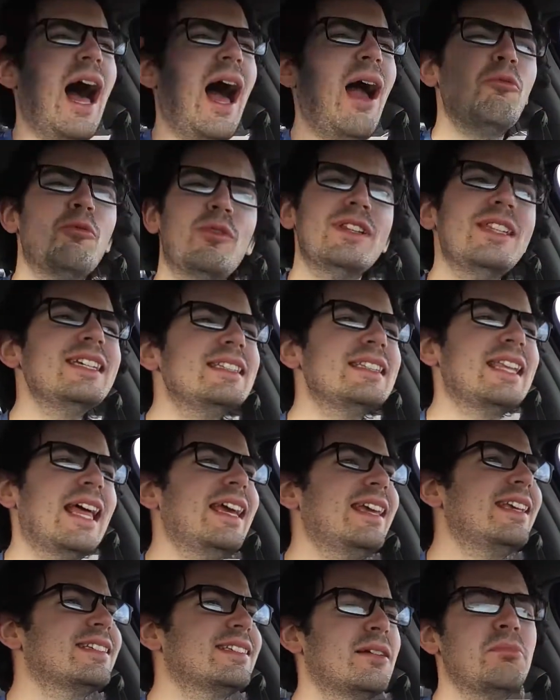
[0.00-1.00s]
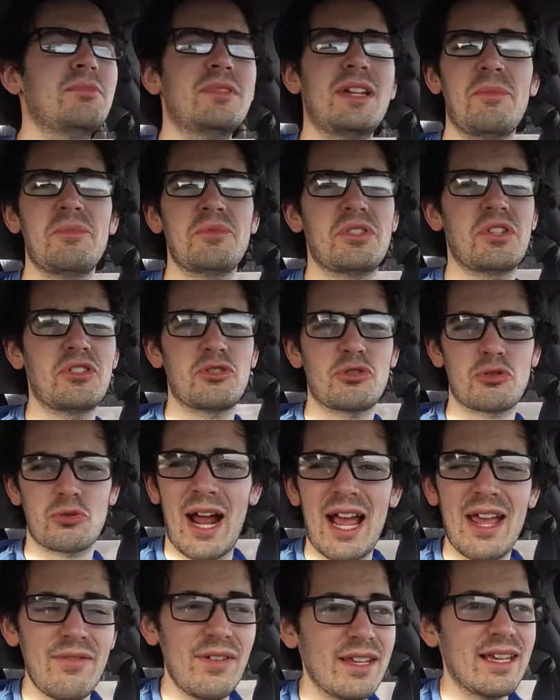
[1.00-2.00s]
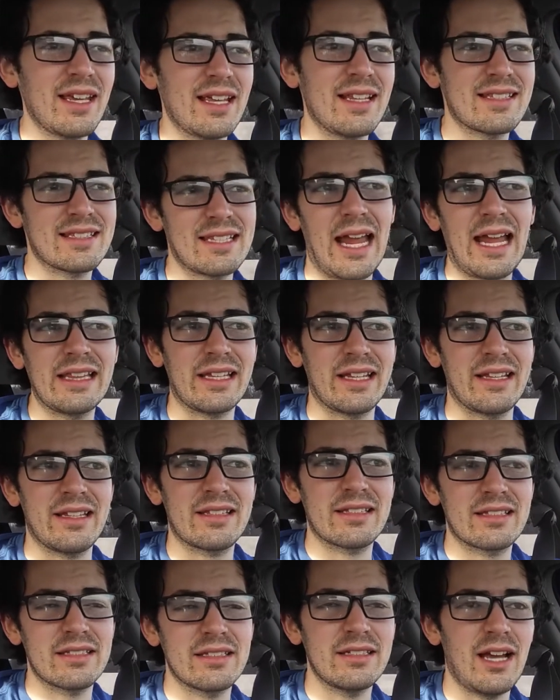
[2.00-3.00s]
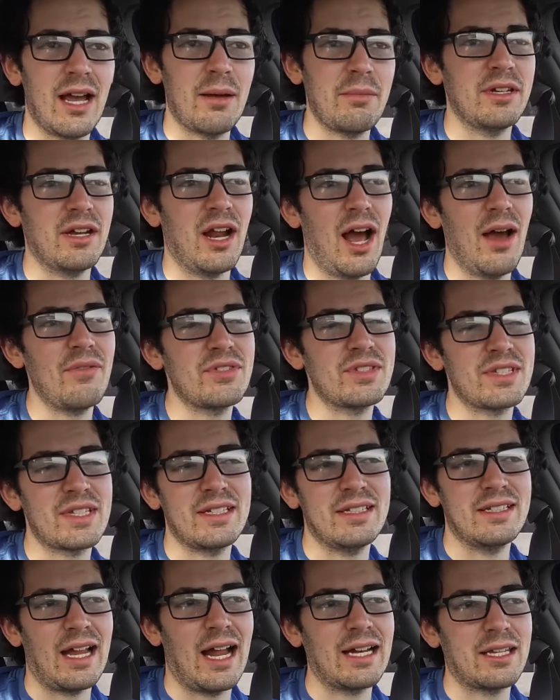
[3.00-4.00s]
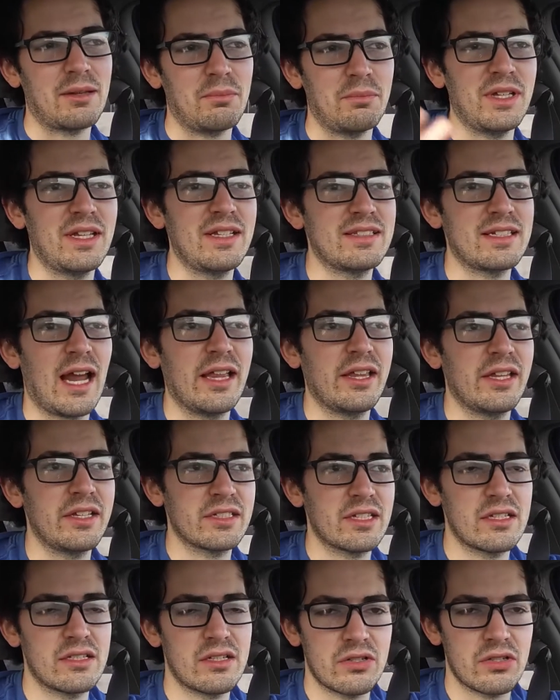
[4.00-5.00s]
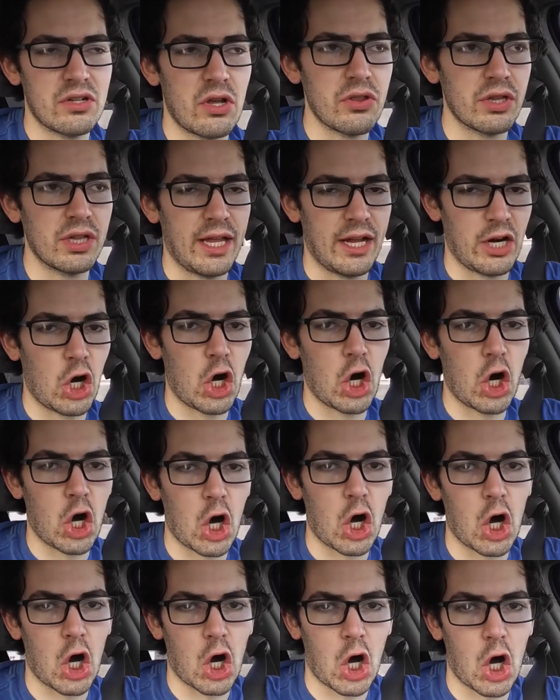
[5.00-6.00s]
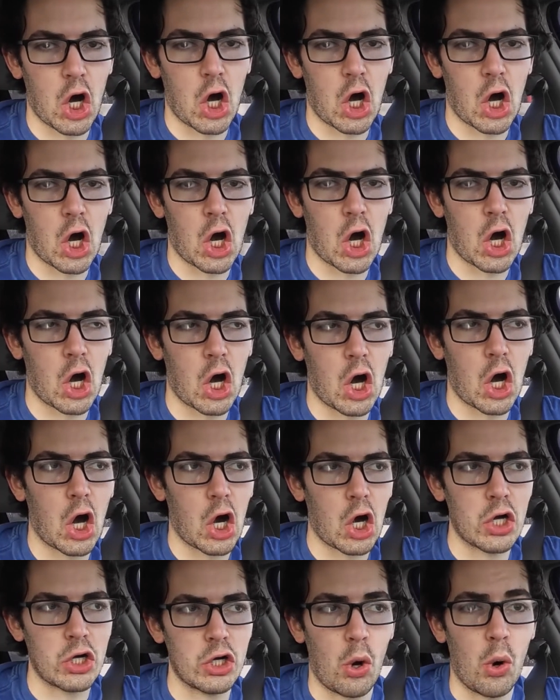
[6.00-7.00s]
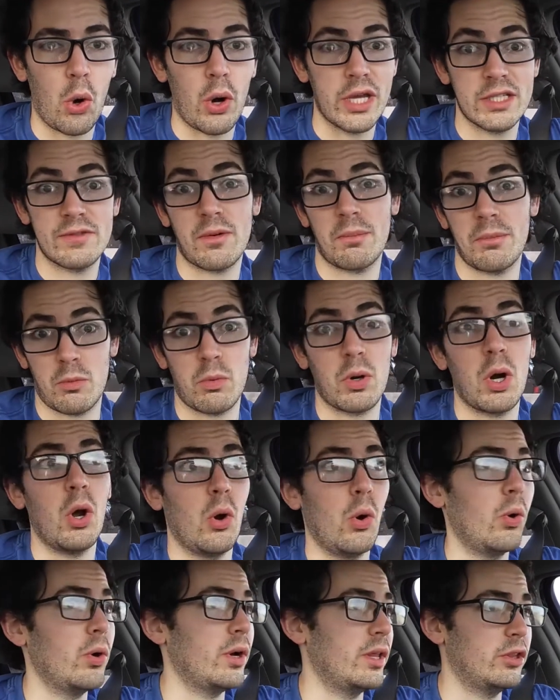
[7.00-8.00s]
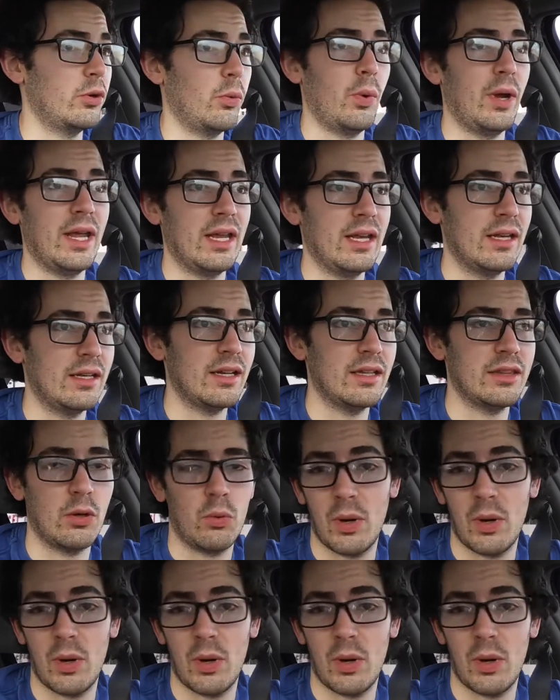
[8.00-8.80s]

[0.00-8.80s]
I really like sometimes just driving in silence. I mean, obviously not complete silence because there's all the like noise from the road and the wind and the